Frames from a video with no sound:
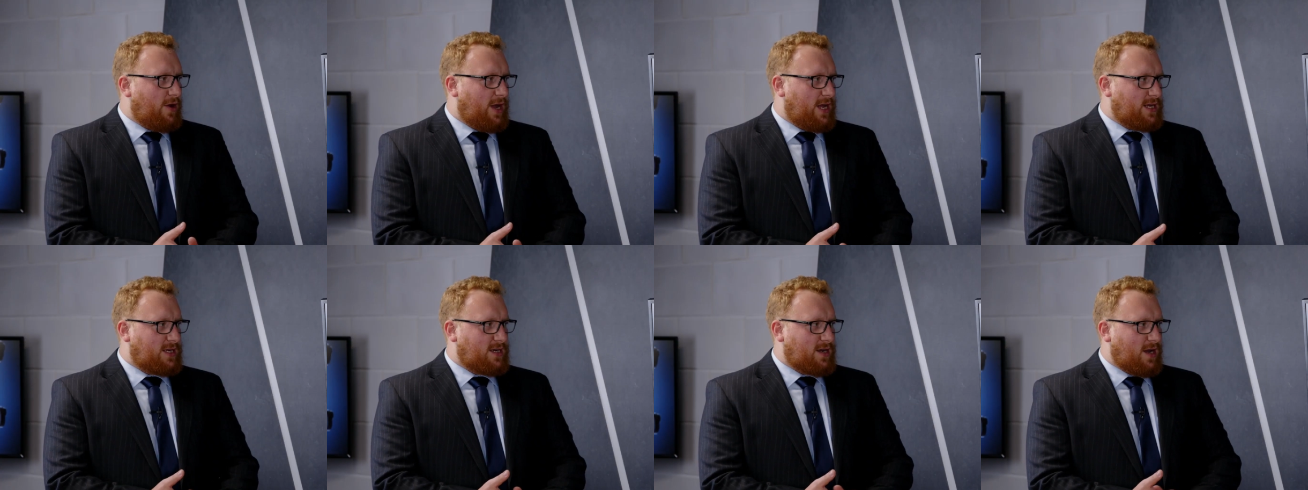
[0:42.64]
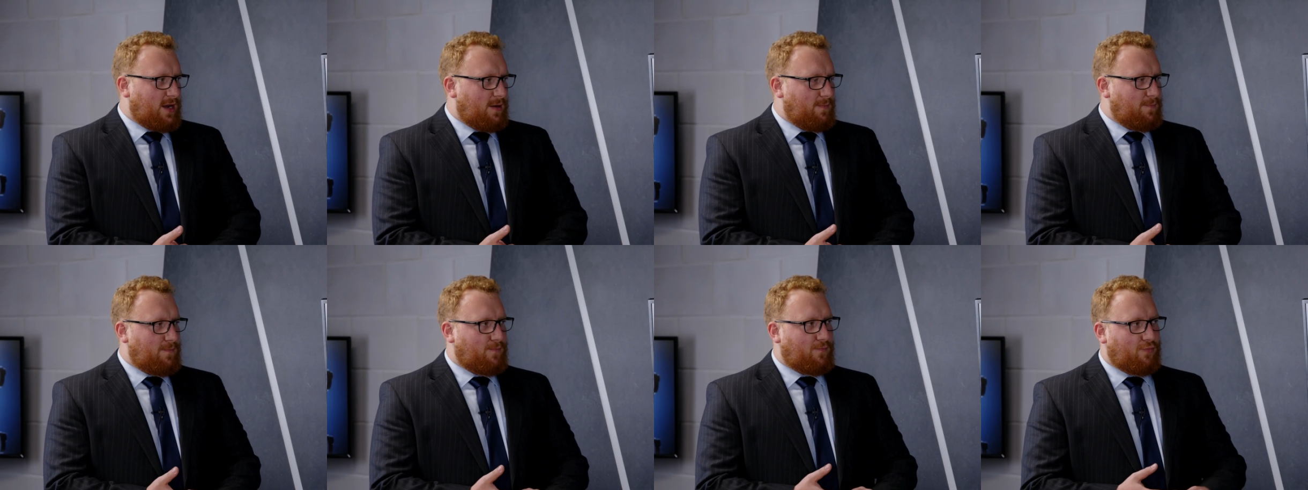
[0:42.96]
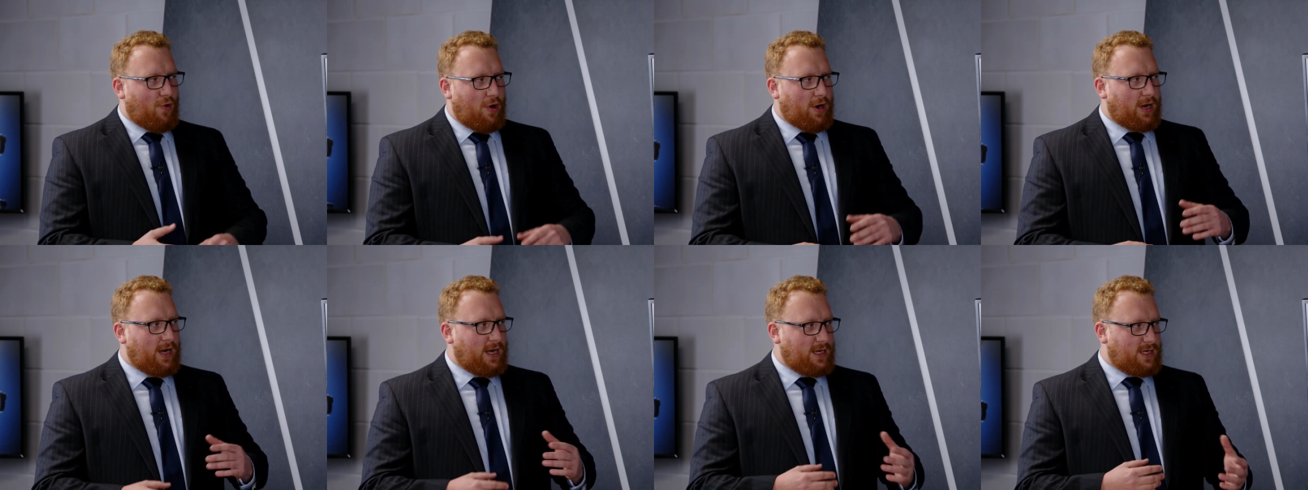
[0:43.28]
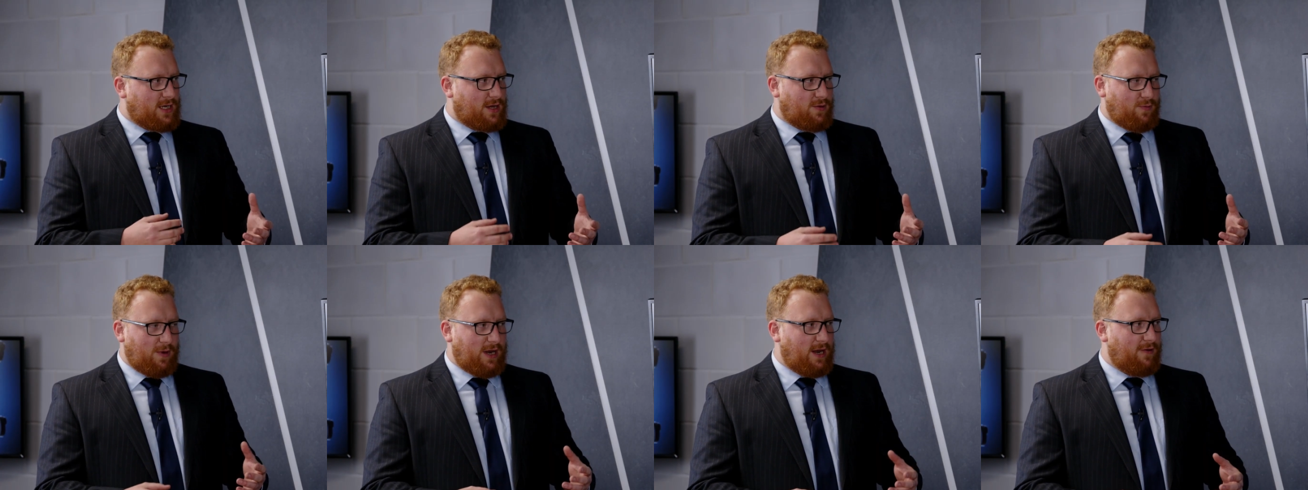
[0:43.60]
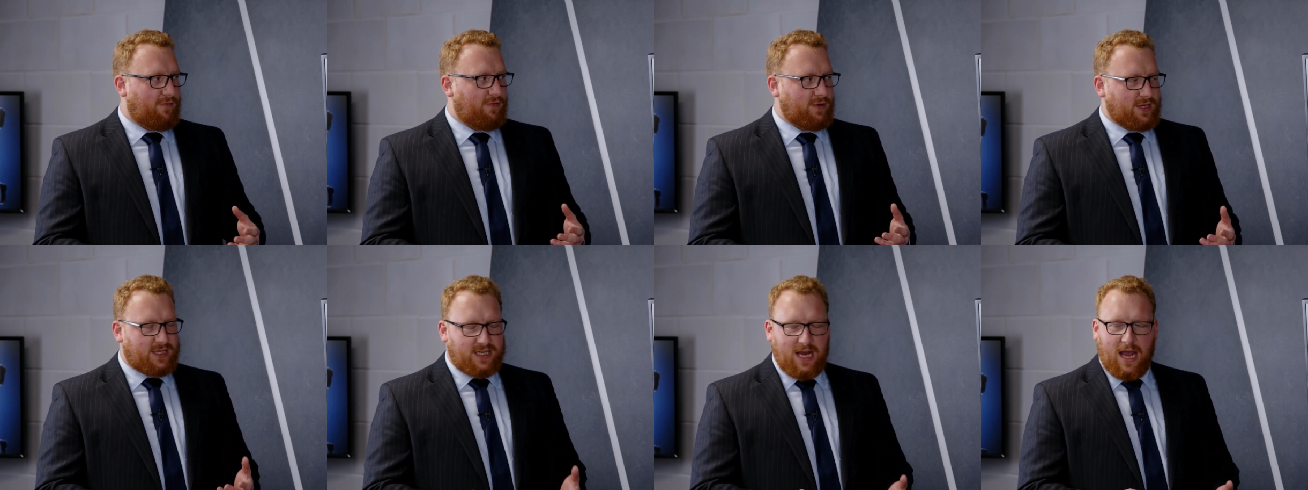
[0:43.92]
it's kind of broken into three
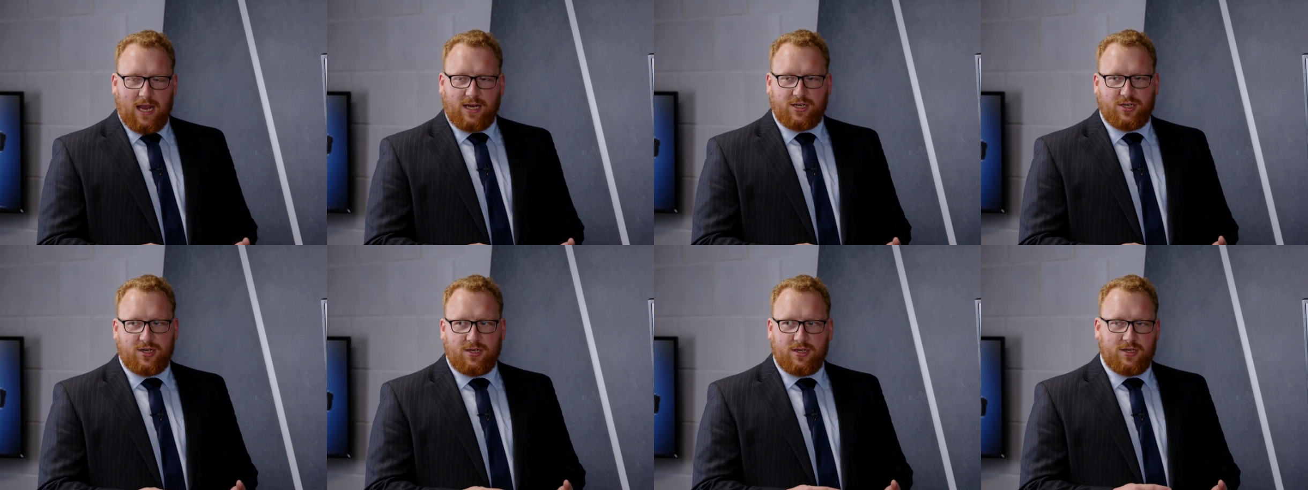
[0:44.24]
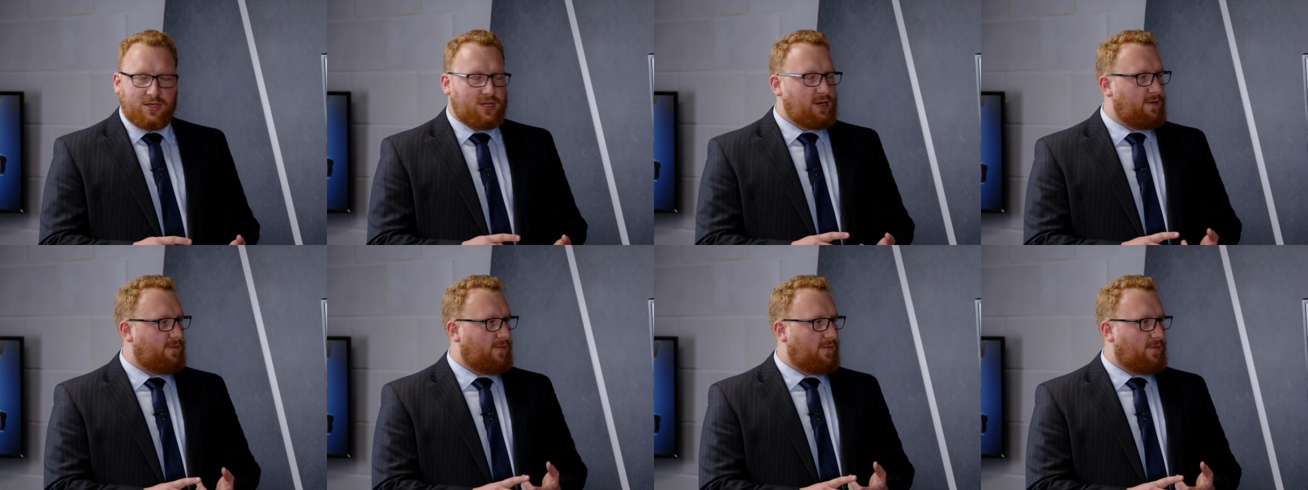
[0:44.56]
different sections.